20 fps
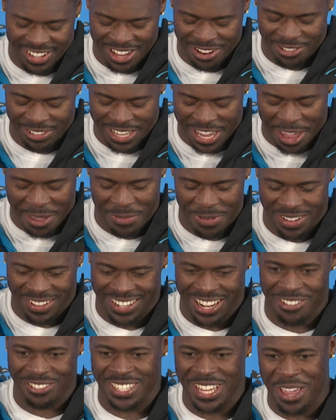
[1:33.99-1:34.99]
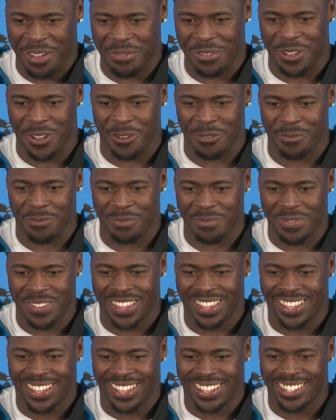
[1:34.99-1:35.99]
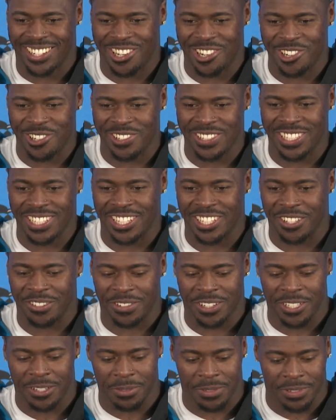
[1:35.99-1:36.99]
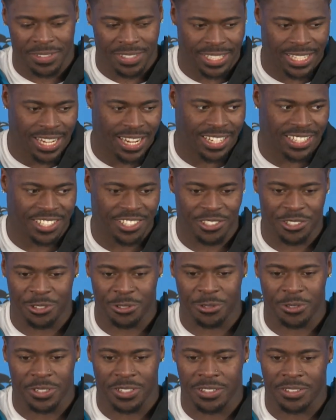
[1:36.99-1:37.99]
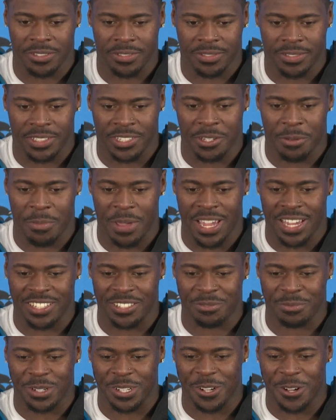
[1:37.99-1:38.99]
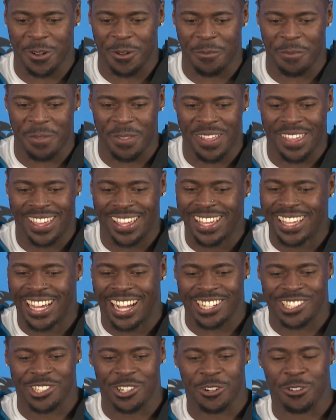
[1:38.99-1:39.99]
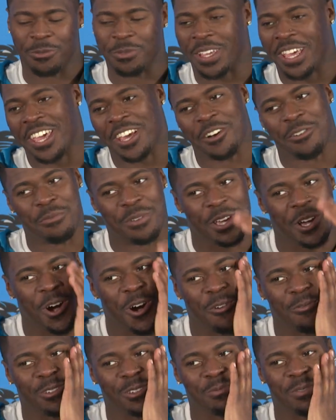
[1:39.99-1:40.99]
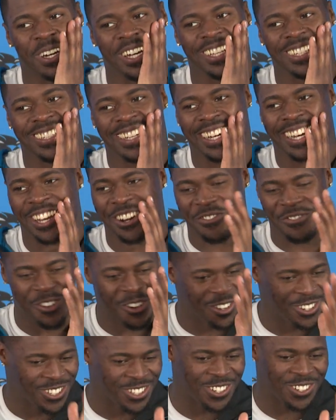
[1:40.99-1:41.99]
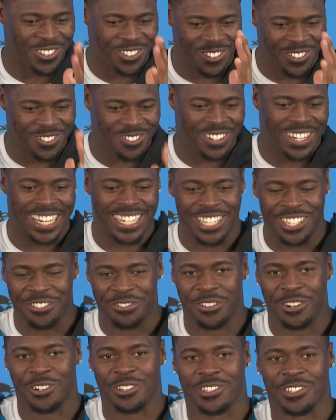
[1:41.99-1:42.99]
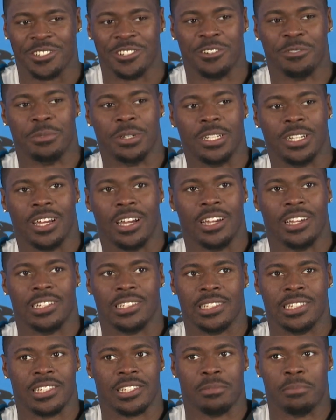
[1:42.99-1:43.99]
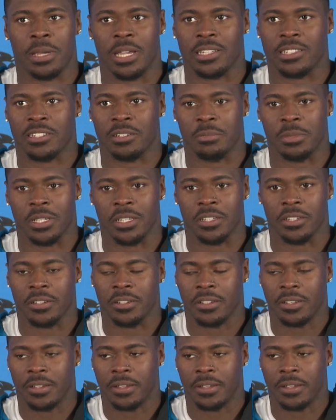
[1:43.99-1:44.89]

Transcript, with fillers: they was happy. They was happy. Um, the whole city of Clemson slash Central was was amazing. But um, I told me I ain't gonna be home as much. I gotta focus on what I need to focus on. But no, nah, it's, it's amazing to be here.